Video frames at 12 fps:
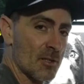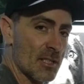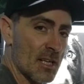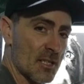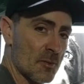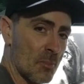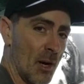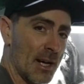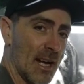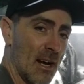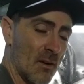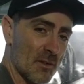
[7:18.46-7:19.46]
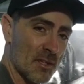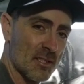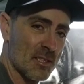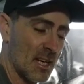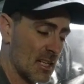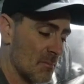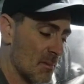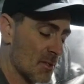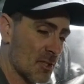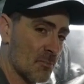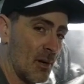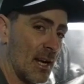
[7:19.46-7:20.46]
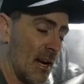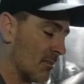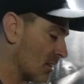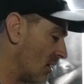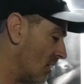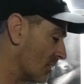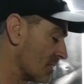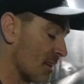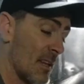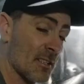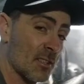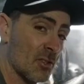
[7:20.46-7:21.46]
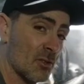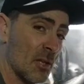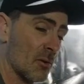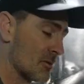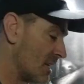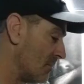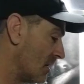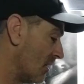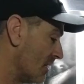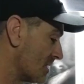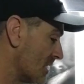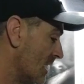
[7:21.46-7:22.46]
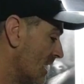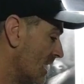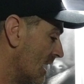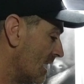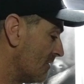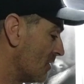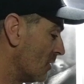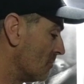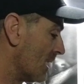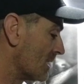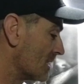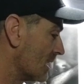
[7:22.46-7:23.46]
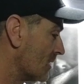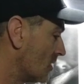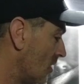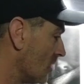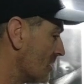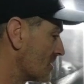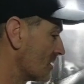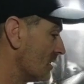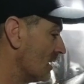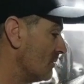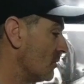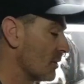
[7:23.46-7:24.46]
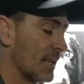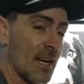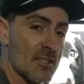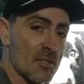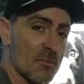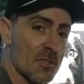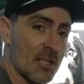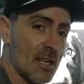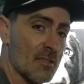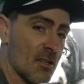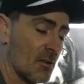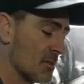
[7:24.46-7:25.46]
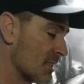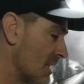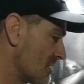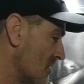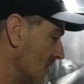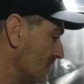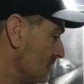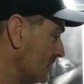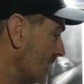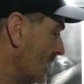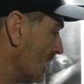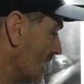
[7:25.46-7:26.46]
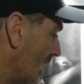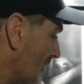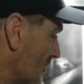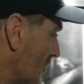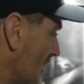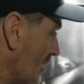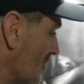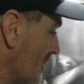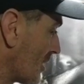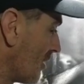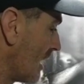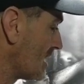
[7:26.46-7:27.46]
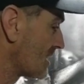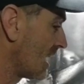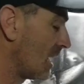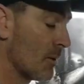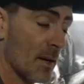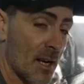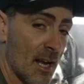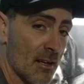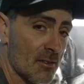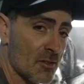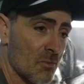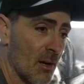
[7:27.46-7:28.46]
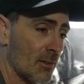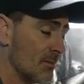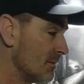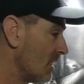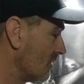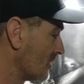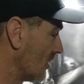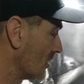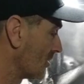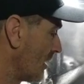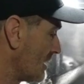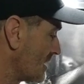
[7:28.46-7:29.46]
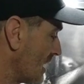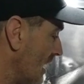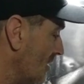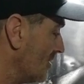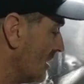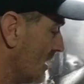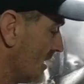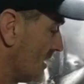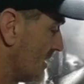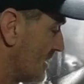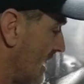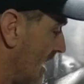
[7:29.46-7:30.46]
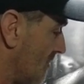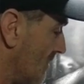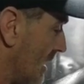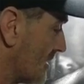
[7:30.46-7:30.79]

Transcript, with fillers: because it is sprayed out on the same spray out card. So that's a good little tip, guys, if you're mixing colours and want to get some skin tone sets done. I've done that with my grayscale in here as well. I've got a grayscale set